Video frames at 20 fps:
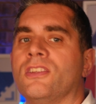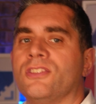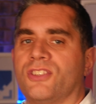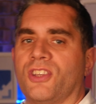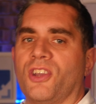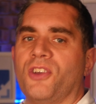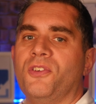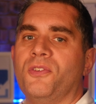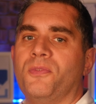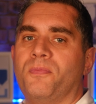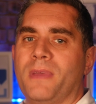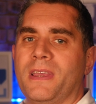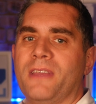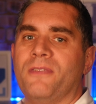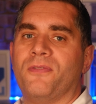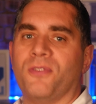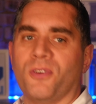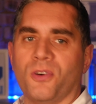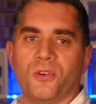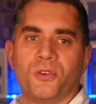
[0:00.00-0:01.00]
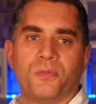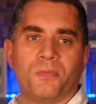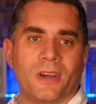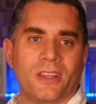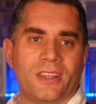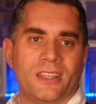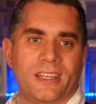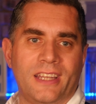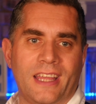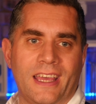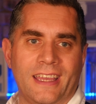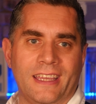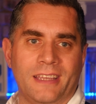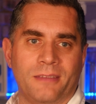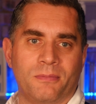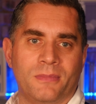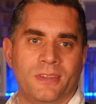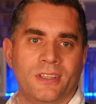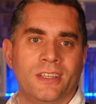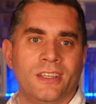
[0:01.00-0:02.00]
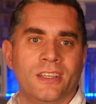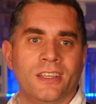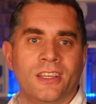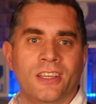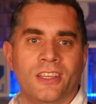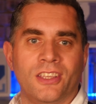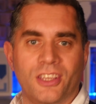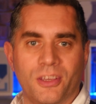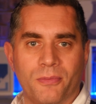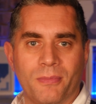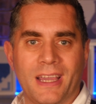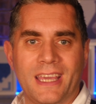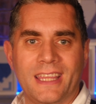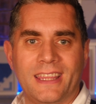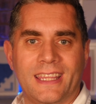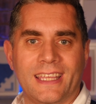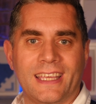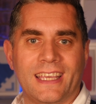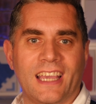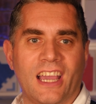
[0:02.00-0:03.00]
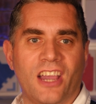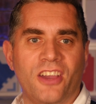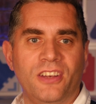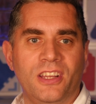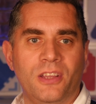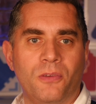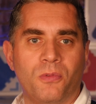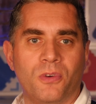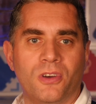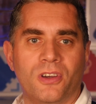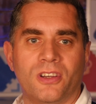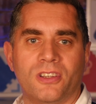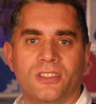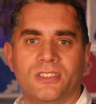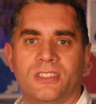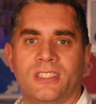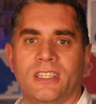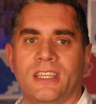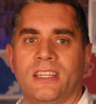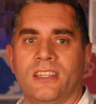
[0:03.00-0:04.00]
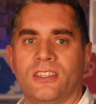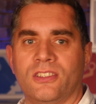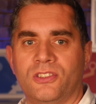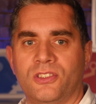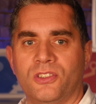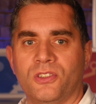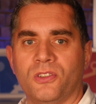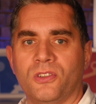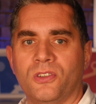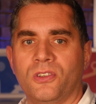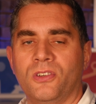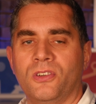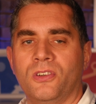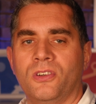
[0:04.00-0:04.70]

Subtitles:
Don't be fooled by the name. You may think it only works in Azure,